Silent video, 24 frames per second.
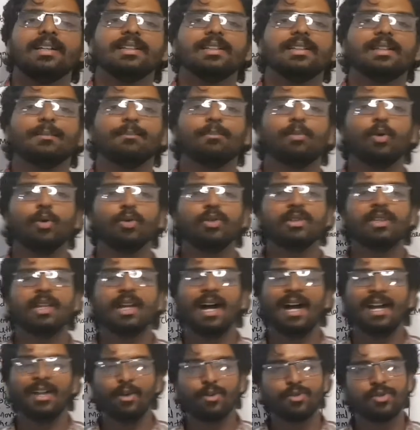both the
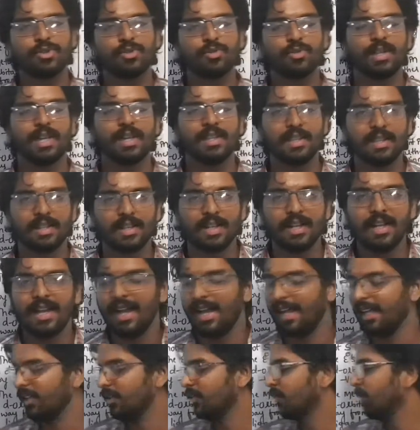ions together. And